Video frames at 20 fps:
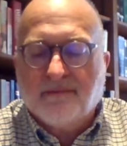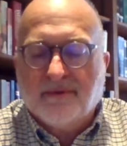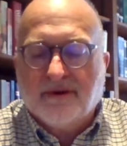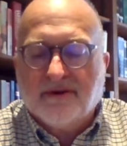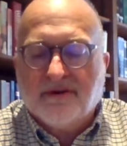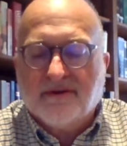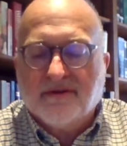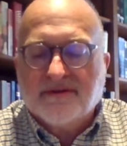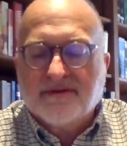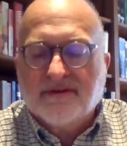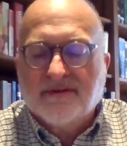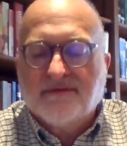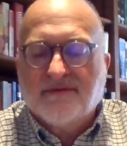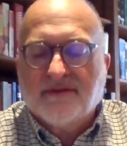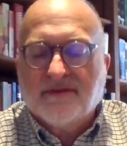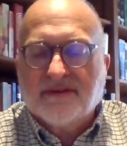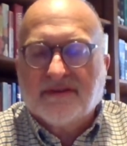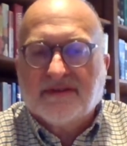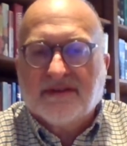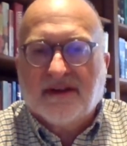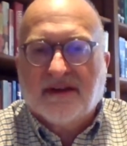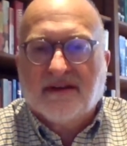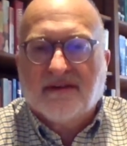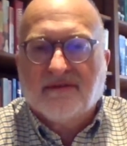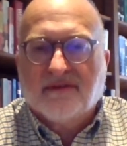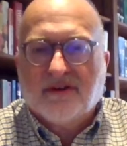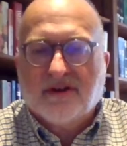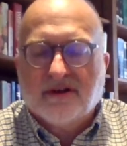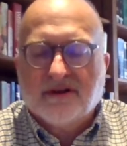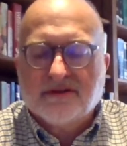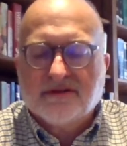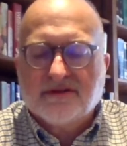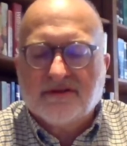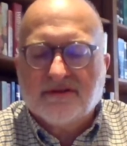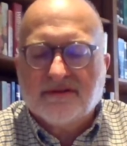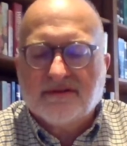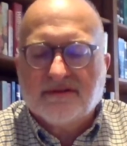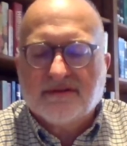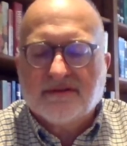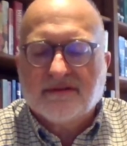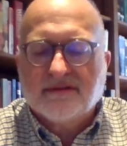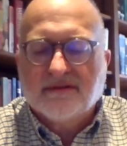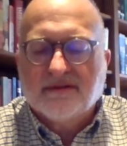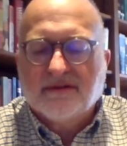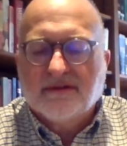but also for the sake of conscience.